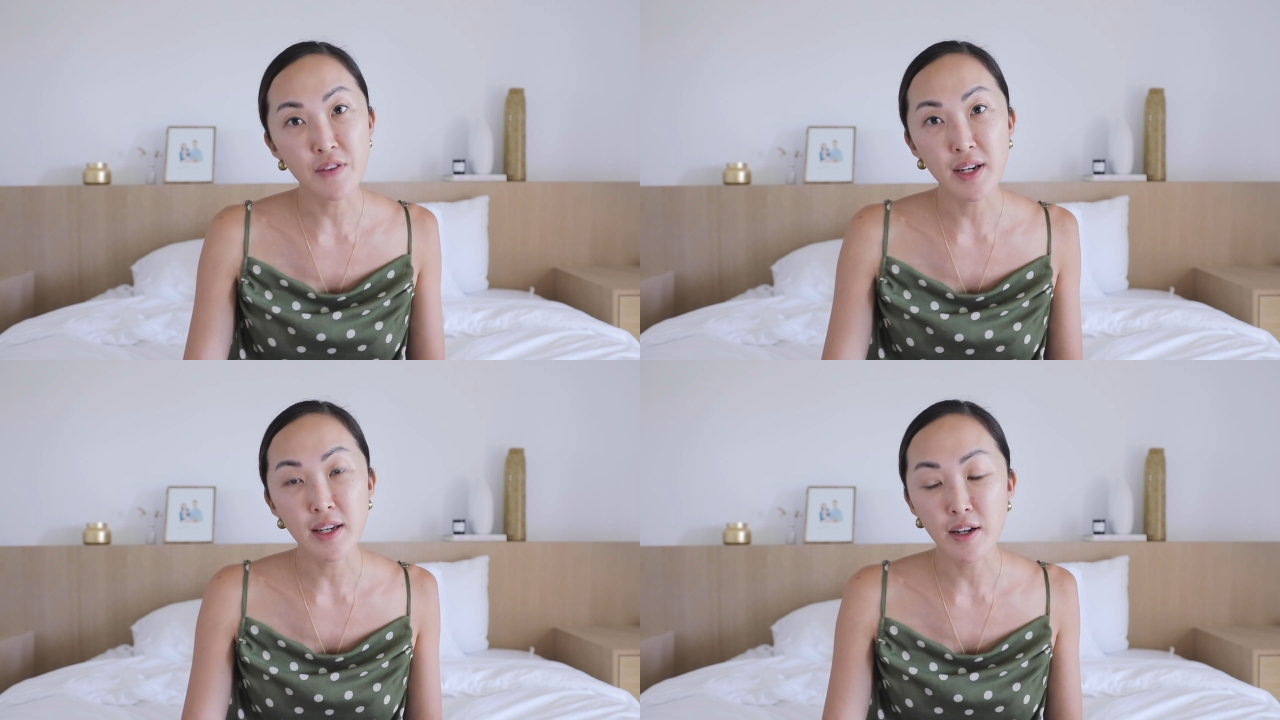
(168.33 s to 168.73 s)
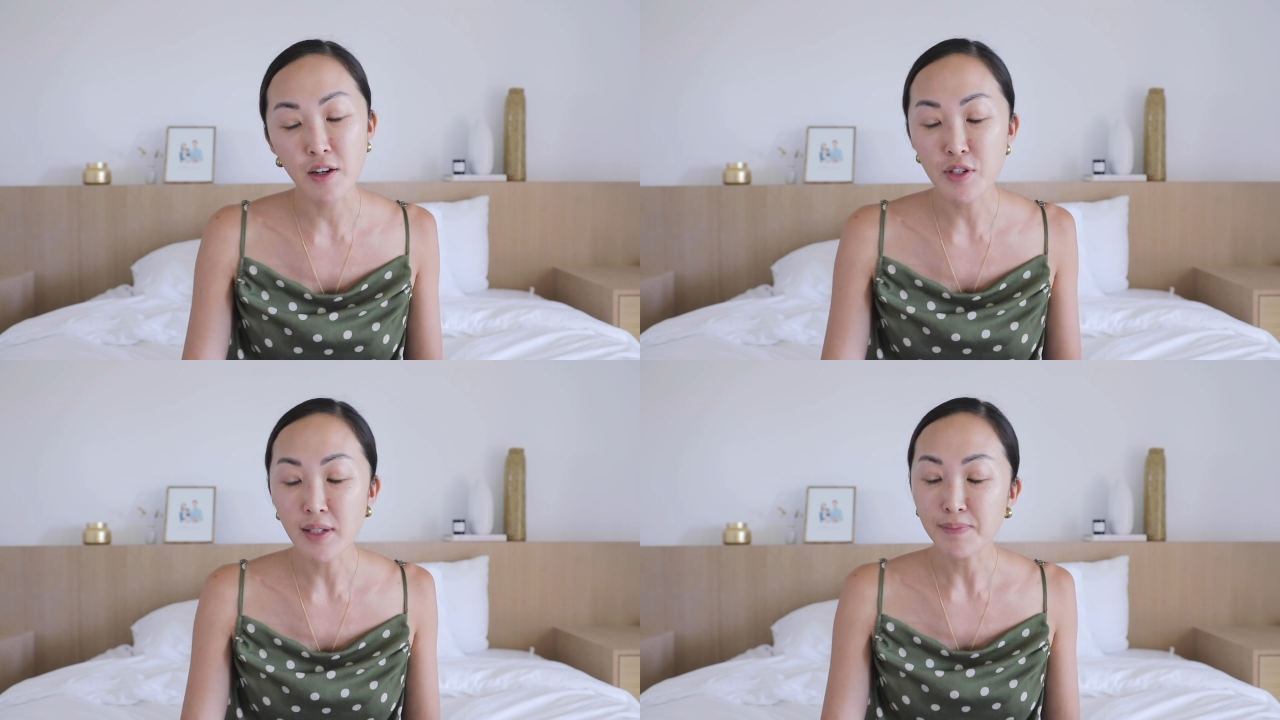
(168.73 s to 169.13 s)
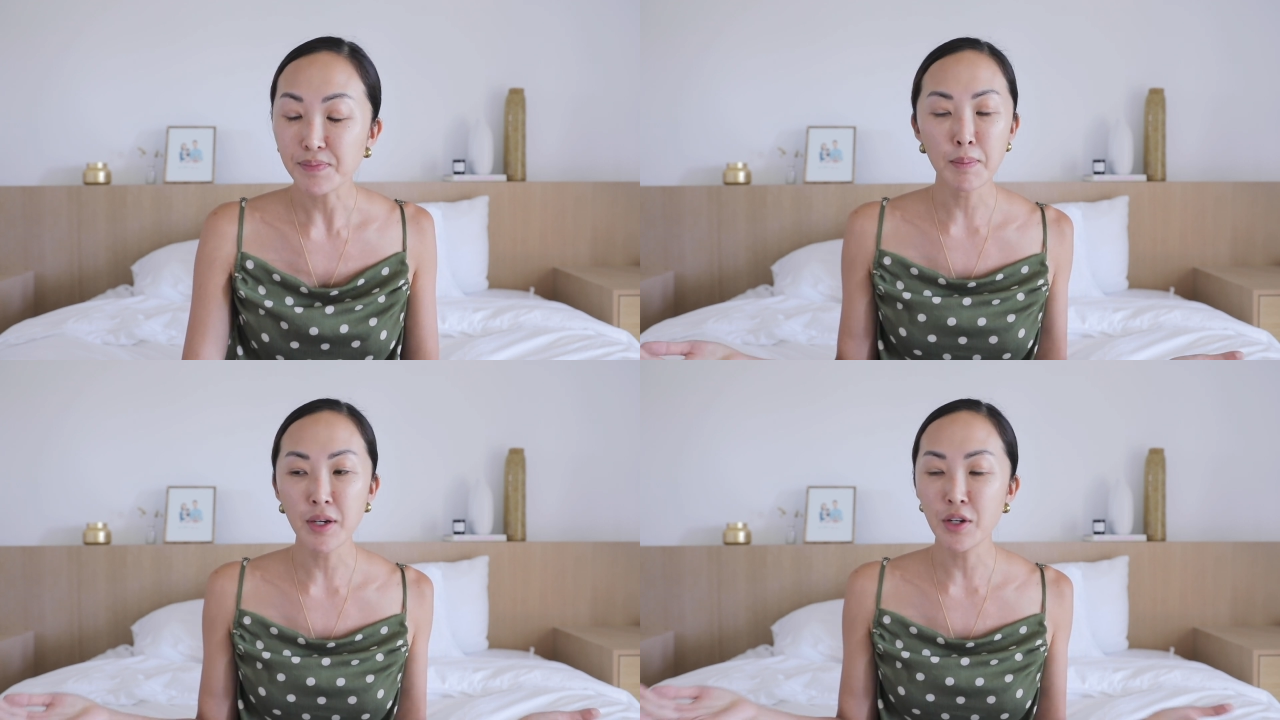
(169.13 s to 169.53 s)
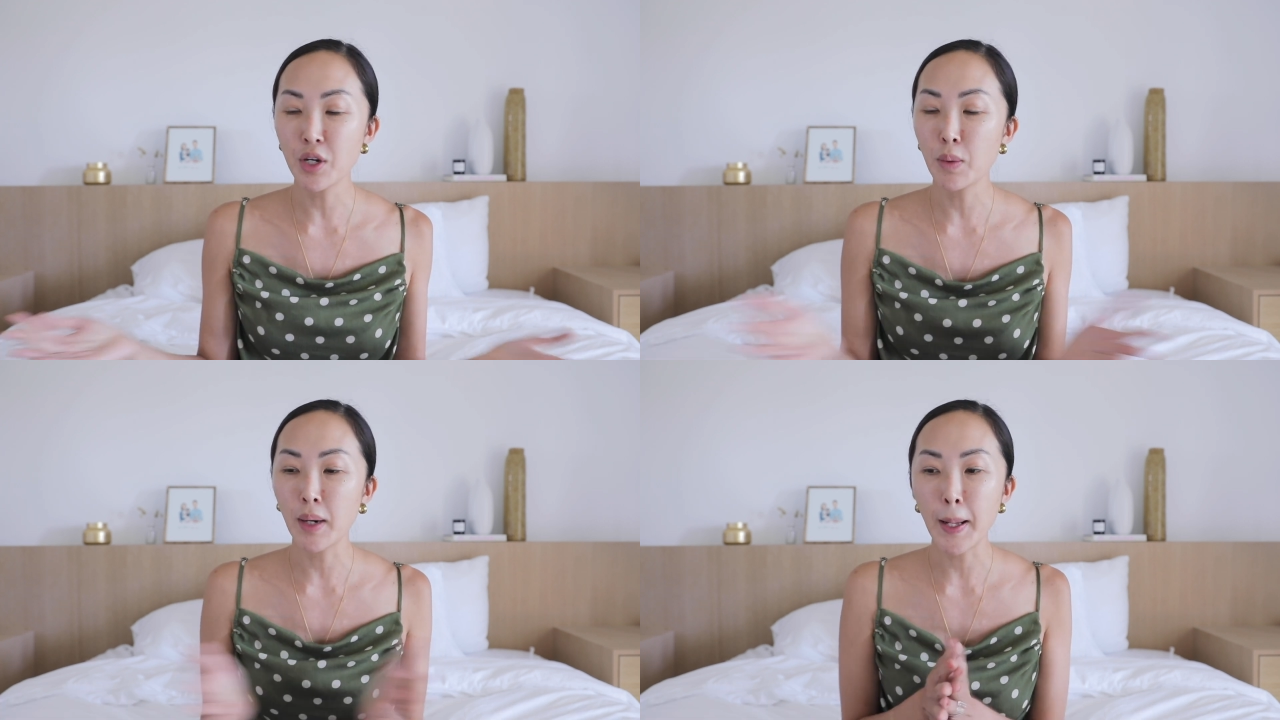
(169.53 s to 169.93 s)
videos. But you
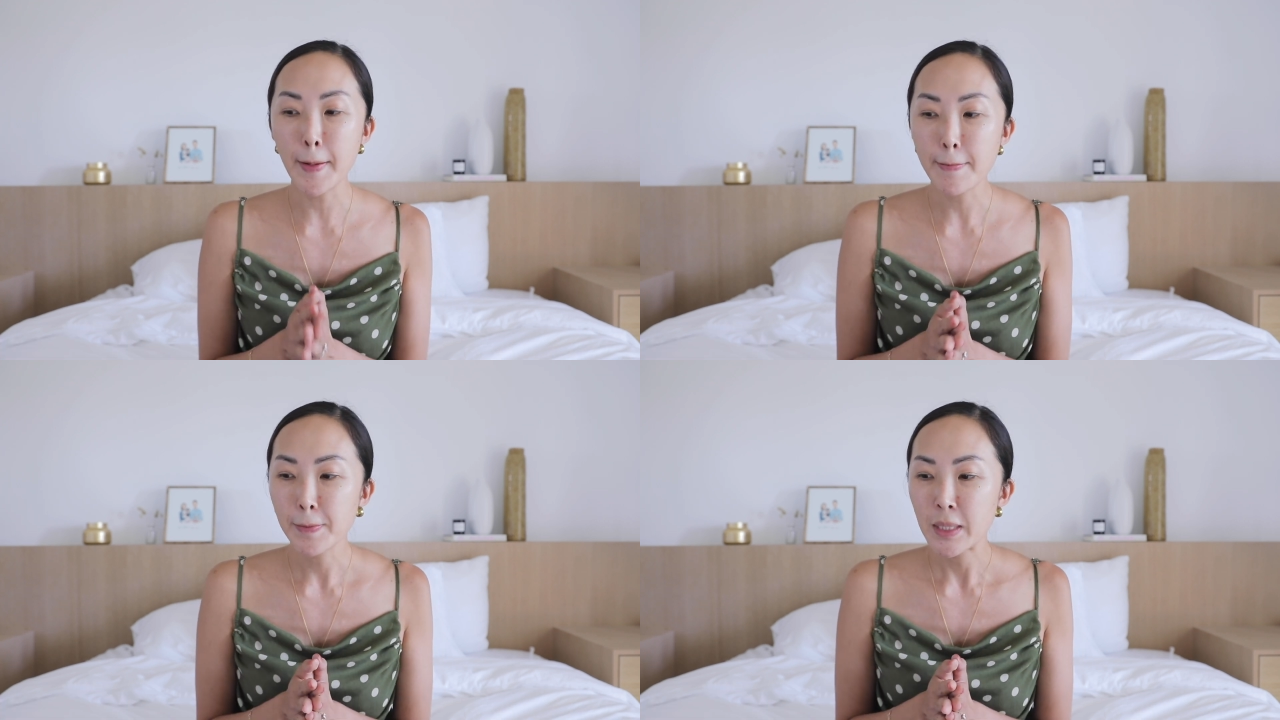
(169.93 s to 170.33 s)
know what?